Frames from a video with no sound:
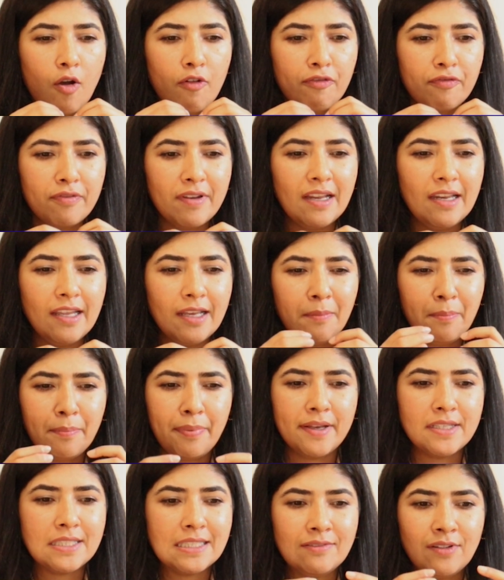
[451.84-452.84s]
feeling
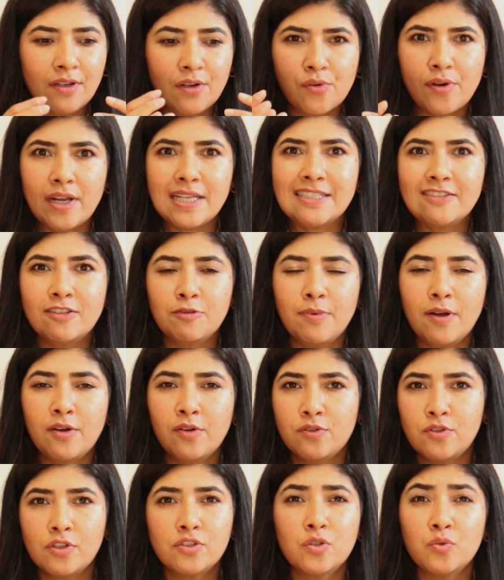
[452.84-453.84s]
passive aggressive
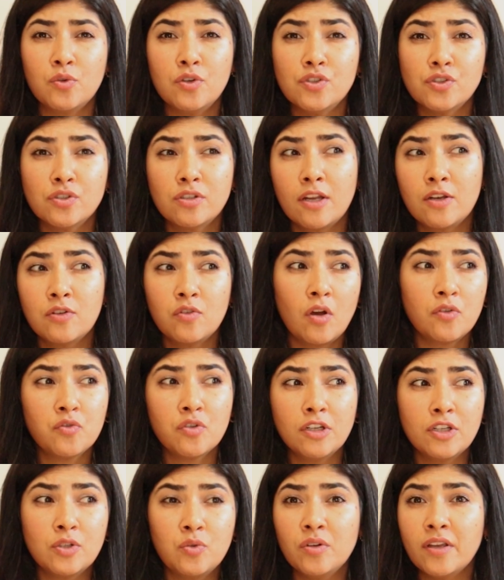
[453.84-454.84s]
about a situation and not
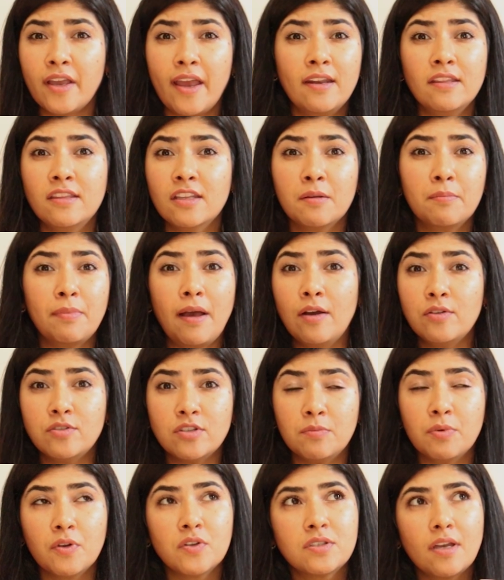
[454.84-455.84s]
really doing anything about
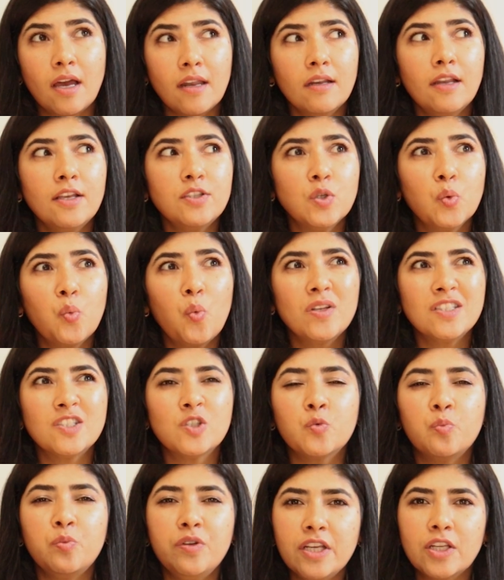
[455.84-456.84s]
it, because unless you won't
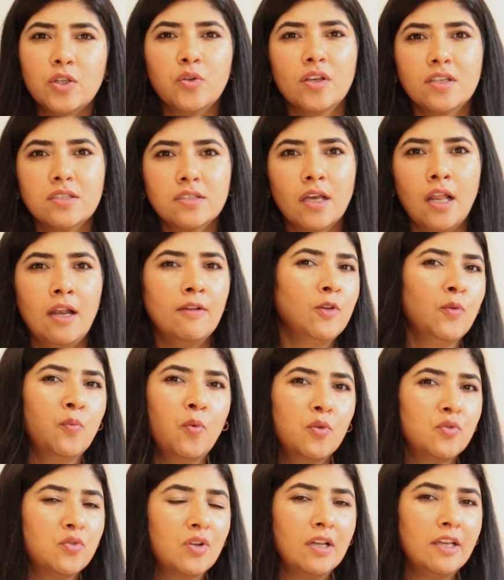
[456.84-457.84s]
speak to yourself, you
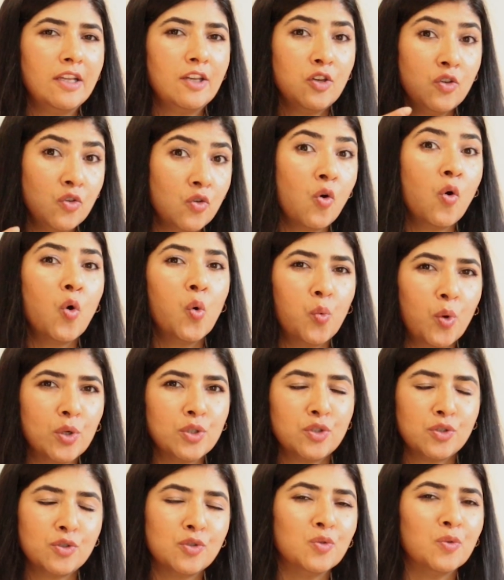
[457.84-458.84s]
won't really know
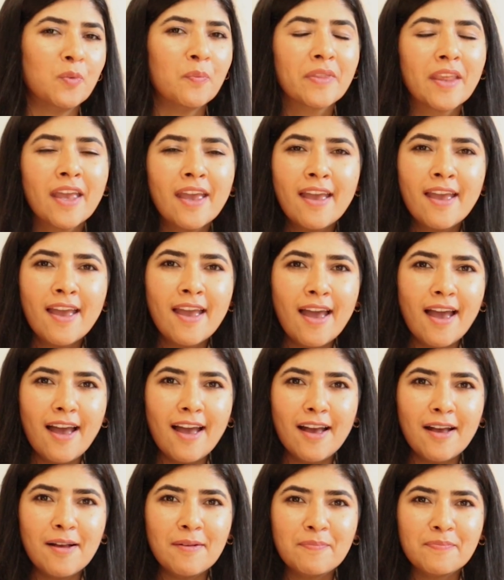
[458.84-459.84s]
what to do.
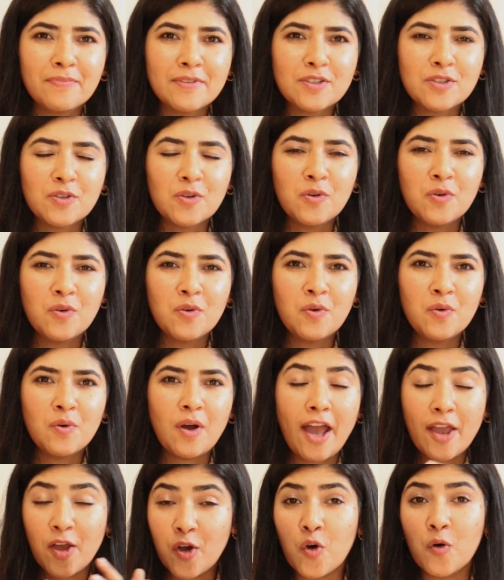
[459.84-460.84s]
So
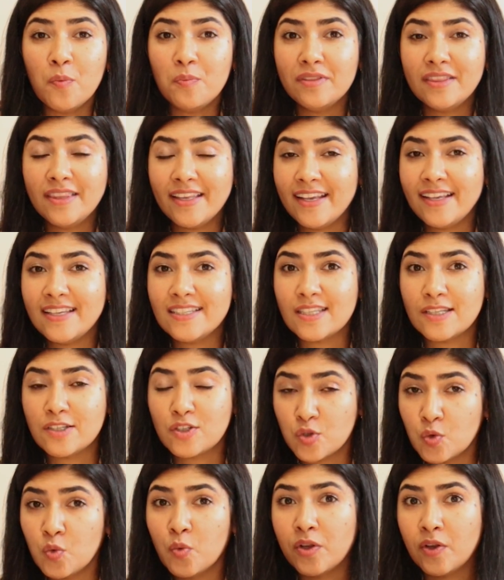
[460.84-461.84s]
I hope these
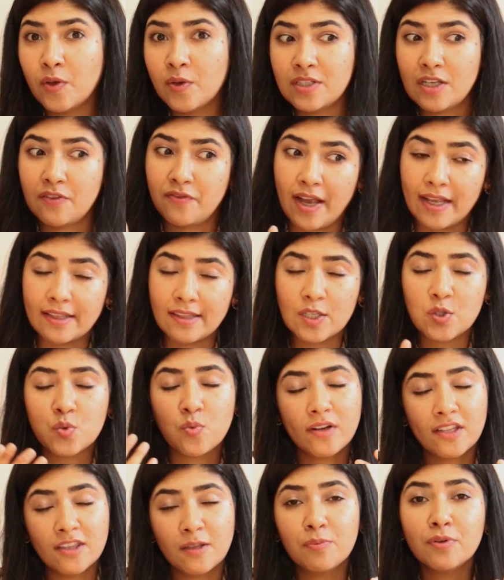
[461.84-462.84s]
two videos, in fact this
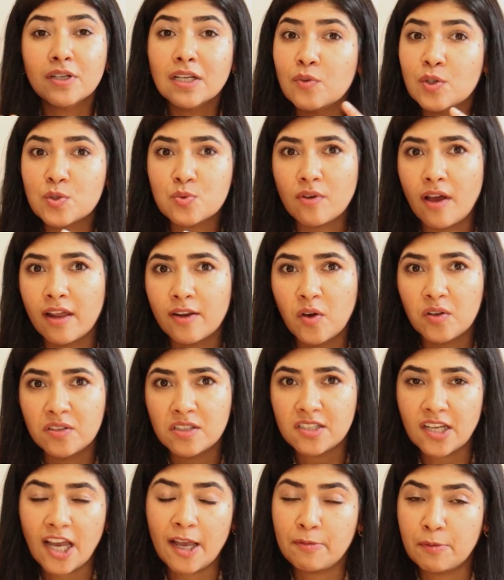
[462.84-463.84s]
one and the previous one on
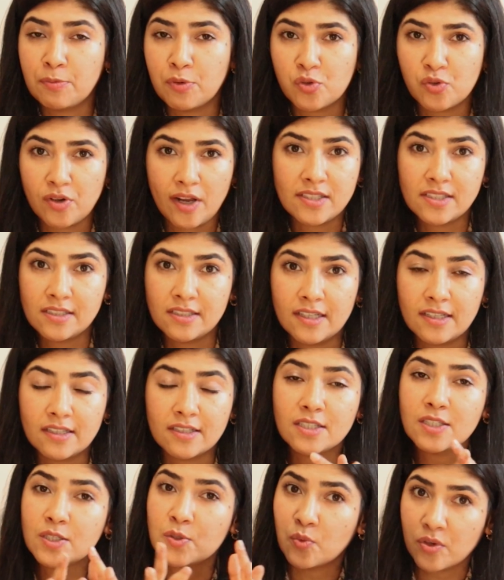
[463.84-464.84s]
the type of
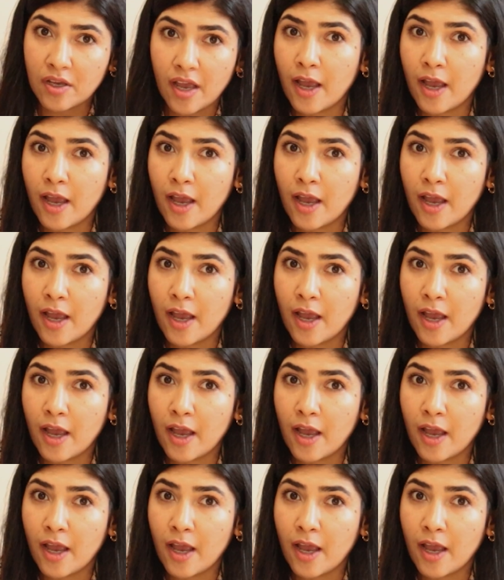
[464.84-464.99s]
procrastinators,